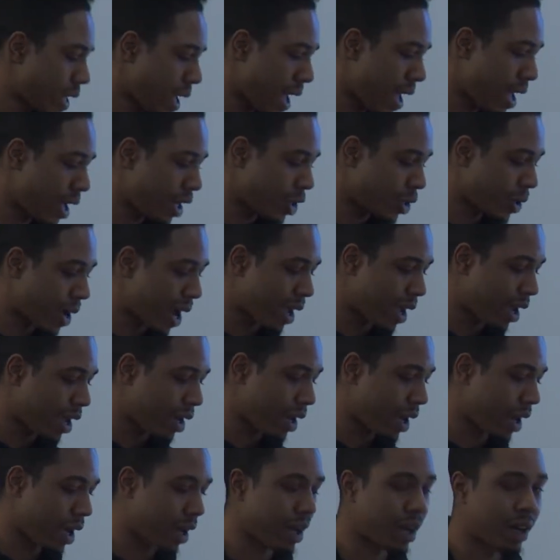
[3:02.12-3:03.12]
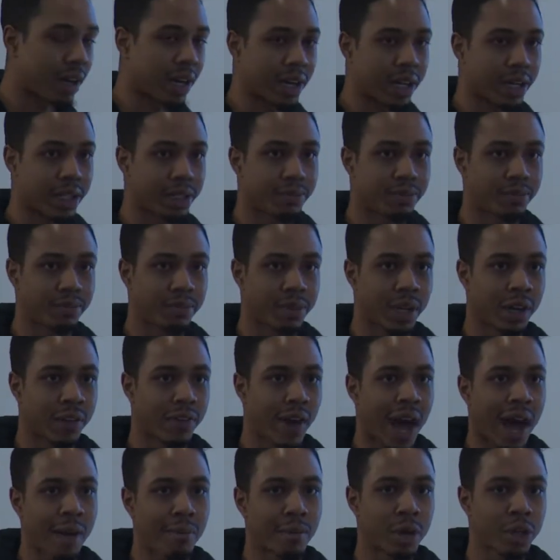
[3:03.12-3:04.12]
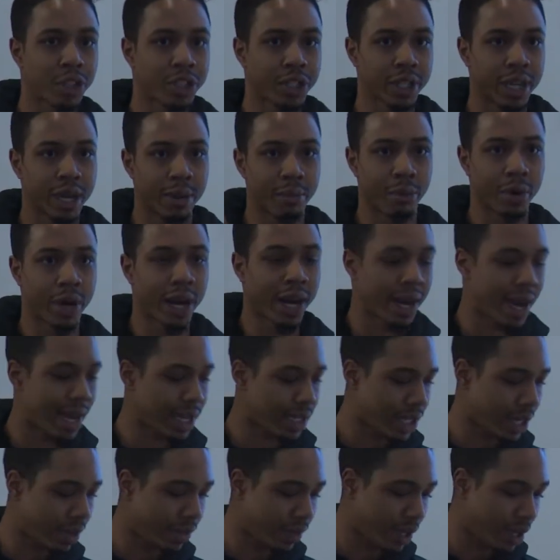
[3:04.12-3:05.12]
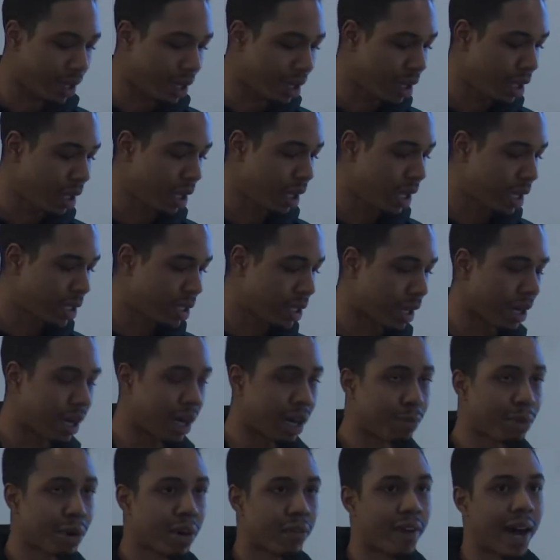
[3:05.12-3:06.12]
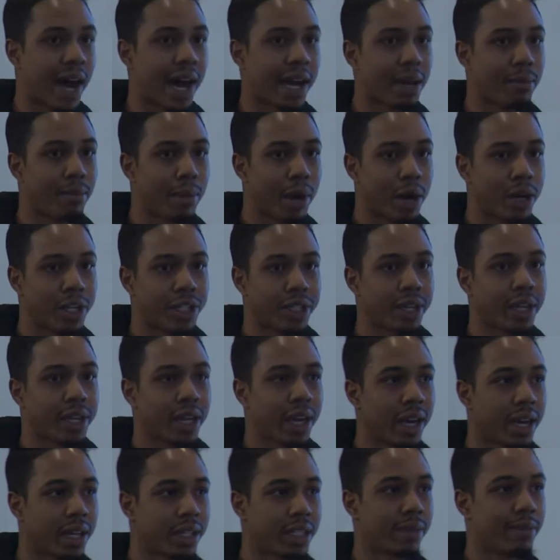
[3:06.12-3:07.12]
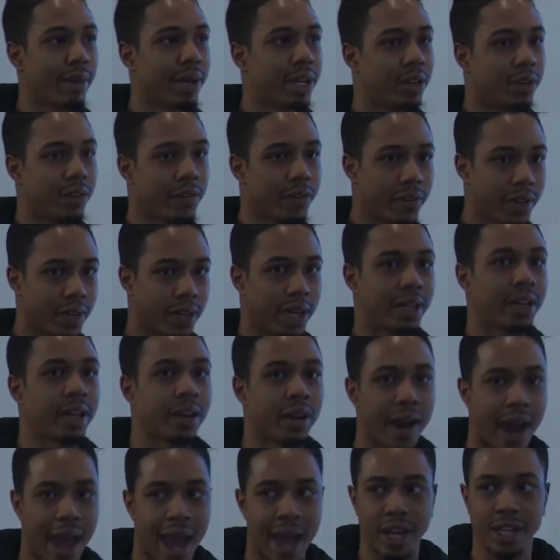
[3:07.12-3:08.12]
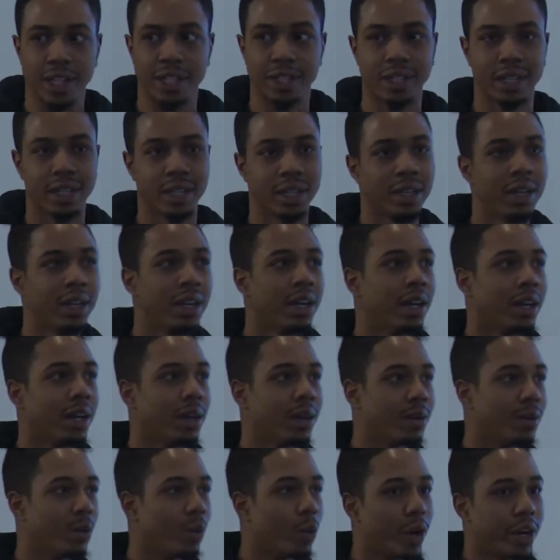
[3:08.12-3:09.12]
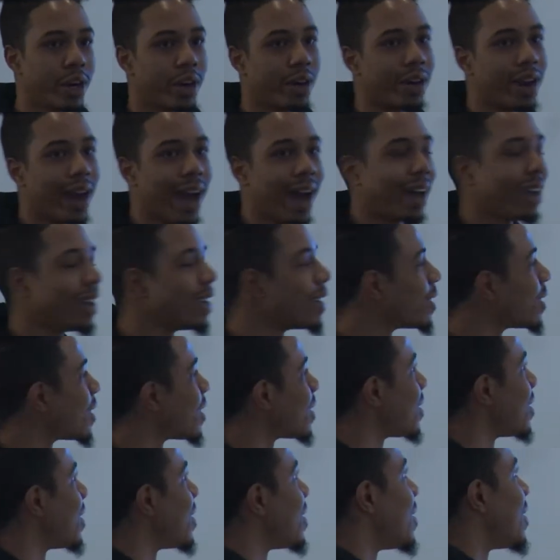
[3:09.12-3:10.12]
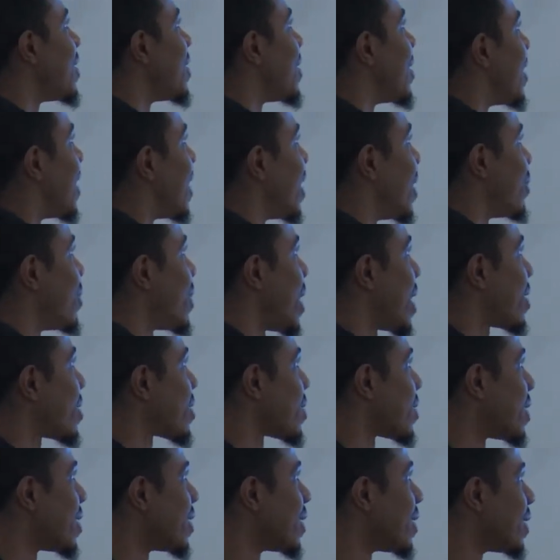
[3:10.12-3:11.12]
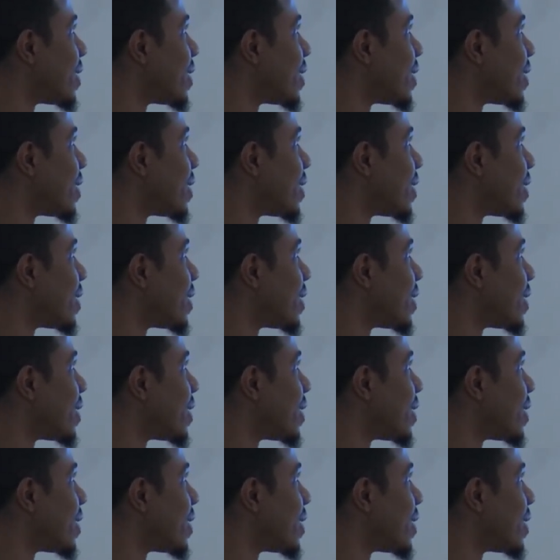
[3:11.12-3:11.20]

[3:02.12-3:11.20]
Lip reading: hand tracking and of eye motion and brain activity to provide immersion, again, to make you feel like you're actually where you're not. Next one.